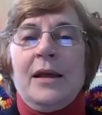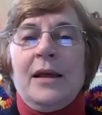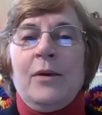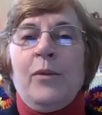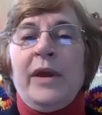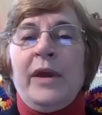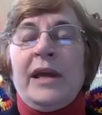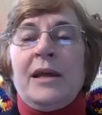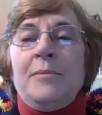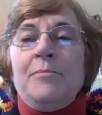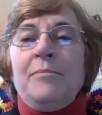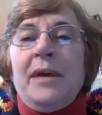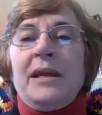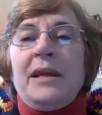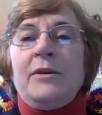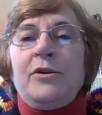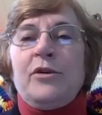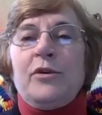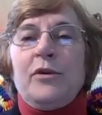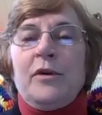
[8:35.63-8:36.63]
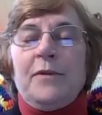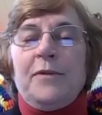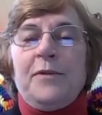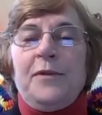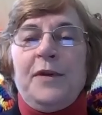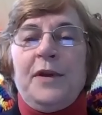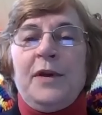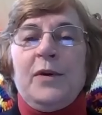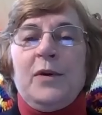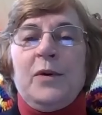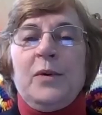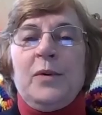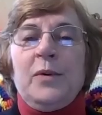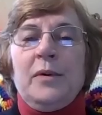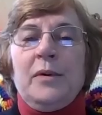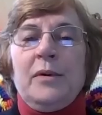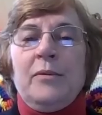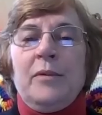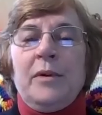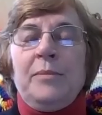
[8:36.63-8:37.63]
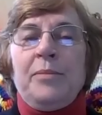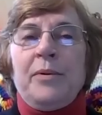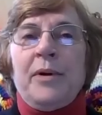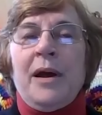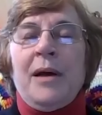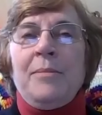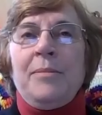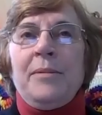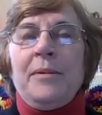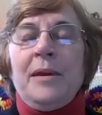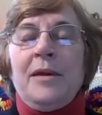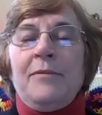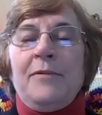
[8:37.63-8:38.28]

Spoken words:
We can mentor a few. We probably,